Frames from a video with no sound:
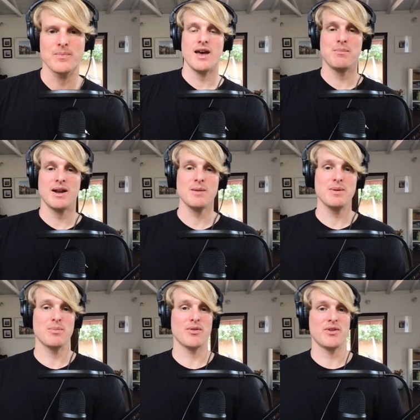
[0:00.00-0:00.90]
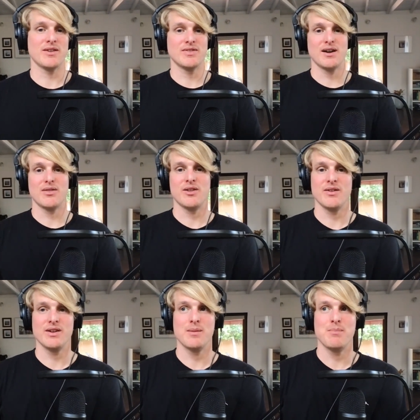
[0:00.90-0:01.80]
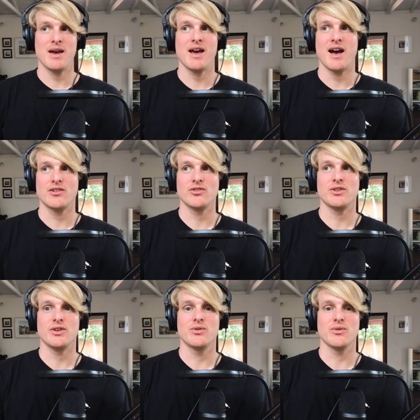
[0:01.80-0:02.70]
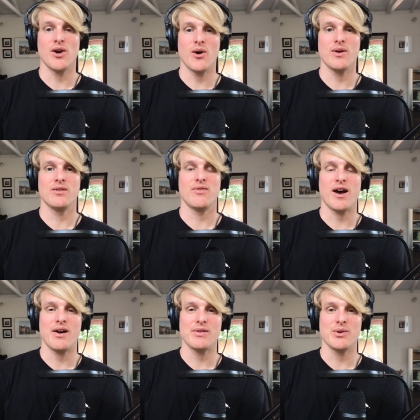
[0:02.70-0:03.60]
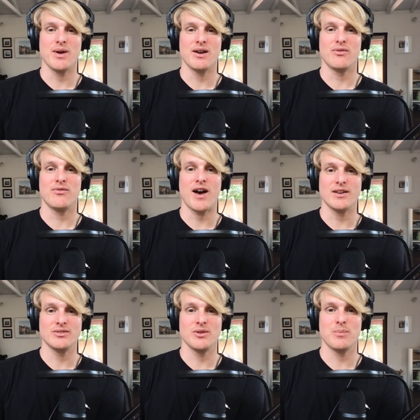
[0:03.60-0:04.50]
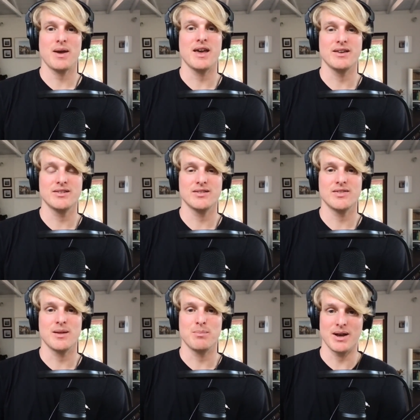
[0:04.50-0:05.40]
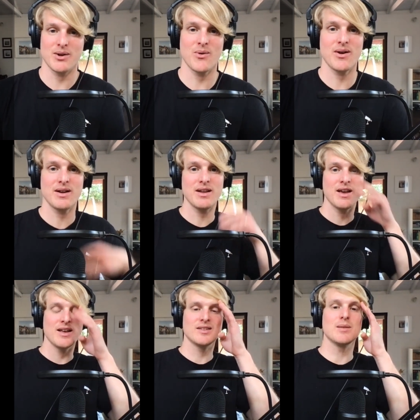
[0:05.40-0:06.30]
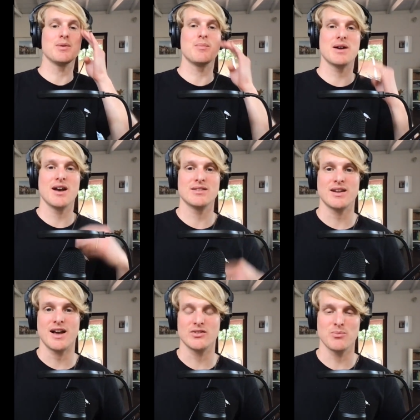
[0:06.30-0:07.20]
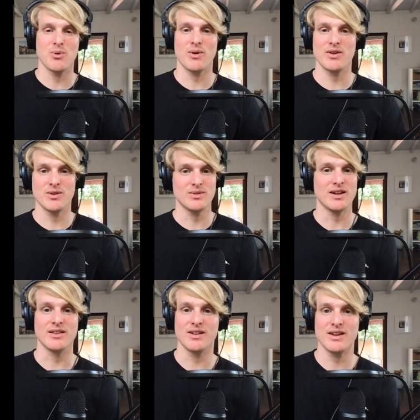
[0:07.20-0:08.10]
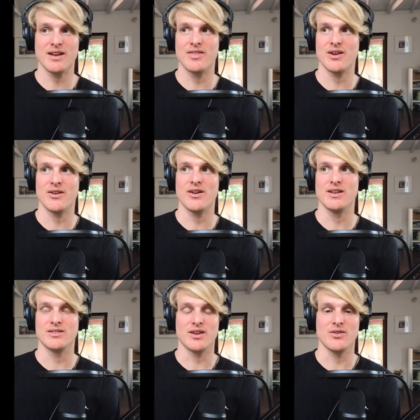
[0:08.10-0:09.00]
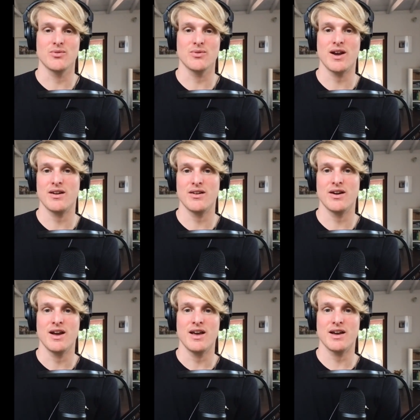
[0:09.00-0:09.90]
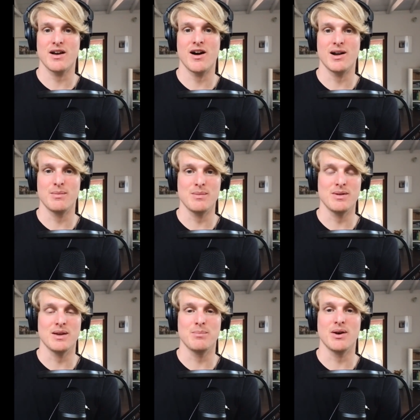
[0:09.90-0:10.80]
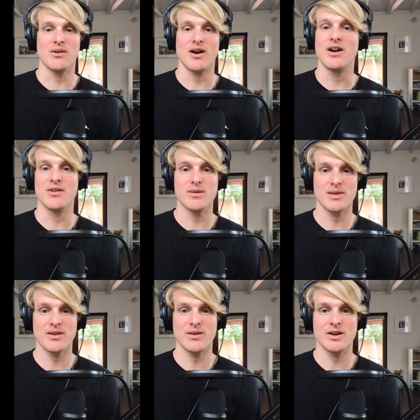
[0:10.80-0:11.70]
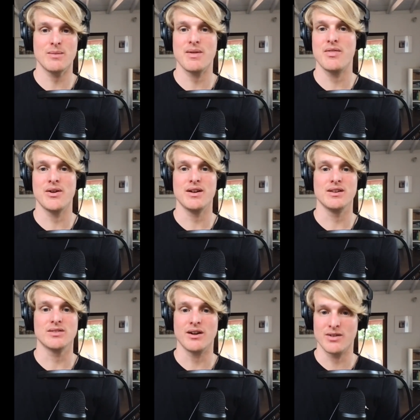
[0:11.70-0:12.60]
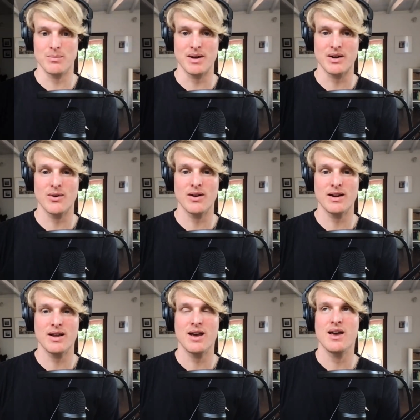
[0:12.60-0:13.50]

And many people think that Ethereum may actually grow in value at a faster pace than Bitcoin simply because it has more utility and there is a greater economy being built under Ethereum than there is under Bitcoin.